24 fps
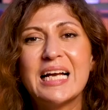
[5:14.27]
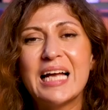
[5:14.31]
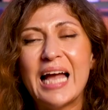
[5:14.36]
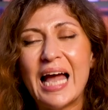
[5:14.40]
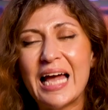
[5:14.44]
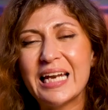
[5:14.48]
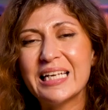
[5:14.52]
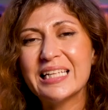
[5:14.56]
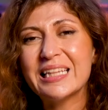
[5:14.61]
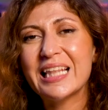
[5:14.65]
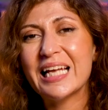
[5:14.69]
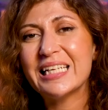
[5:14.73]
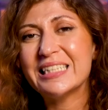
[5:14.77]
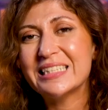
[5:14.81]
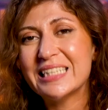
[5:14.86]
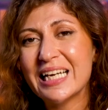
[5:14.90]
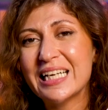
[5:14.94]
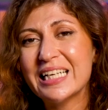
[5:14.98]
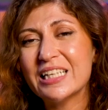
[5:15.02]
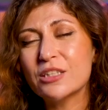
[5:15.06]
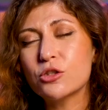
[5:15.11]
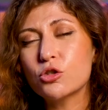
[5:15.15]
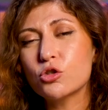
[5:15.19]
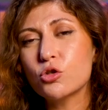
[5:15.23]
and they
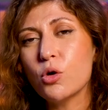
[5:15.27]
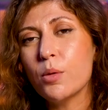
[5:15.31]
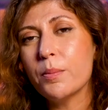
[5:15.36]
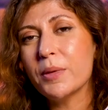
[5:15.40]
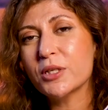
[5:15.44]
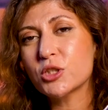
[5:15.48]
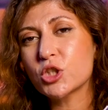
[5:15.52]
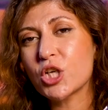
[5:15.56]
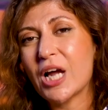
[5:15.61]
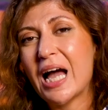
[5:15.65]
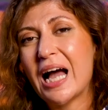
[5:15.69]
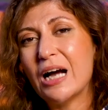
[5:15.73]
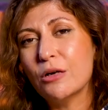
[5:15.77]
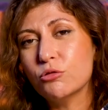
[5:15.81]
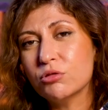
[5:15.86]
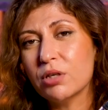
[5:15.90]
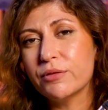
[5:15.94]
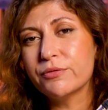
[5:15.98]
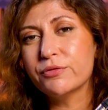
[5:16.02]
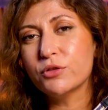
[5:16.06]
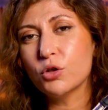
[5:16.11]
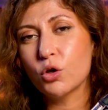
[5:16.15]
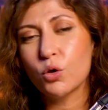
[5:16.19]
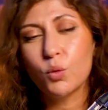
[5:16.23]
take it so much out
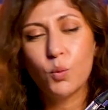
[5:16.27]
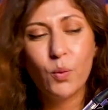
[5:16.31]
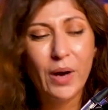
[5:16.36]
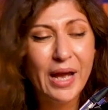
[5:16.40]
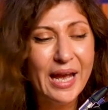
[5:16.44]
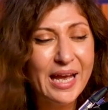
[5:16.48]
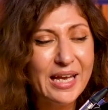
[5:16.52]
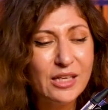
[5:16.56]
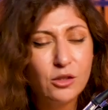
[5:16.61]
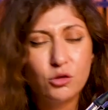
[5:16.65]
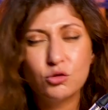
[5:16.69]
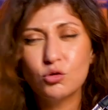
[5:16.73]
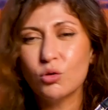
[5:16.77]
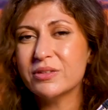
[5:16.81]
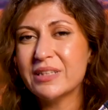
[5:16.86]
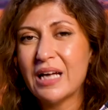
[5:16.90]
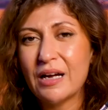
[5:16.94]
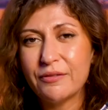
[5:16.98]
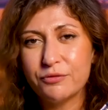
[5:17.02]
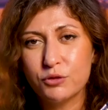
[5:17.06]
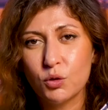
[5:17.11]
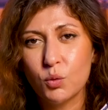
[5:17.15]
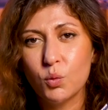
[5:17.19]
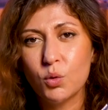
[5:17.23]
of your way, you don't
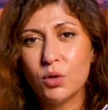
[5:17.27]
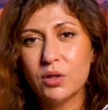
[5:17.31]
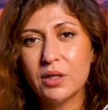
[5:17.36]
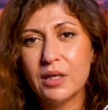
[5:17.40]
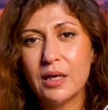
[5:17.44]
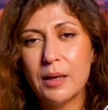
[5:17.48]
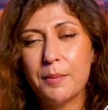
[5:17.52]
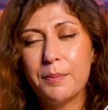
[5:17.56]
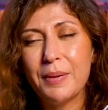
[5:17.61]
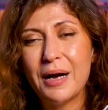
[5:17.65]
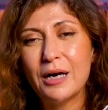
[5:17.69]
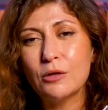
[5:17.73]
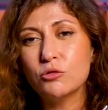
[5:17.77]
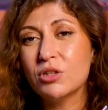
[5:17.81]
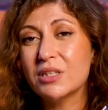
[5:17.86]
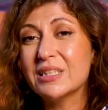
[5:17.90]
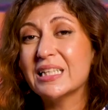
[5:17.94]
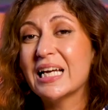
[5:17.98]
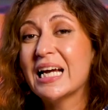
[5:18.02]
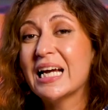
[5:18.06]
have to worry about it.